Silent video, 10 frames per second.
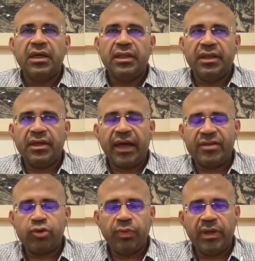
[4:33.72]
there
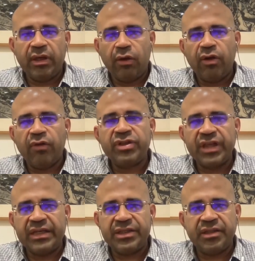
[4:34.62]
has to be a lot of
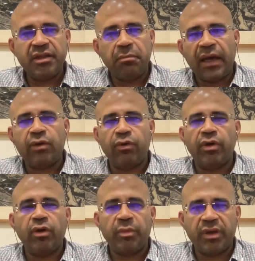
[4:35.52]
change in the
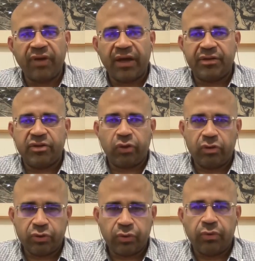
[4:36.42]
macroeconomic factors
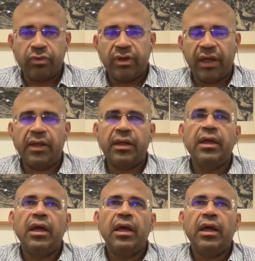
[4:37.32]
also, right?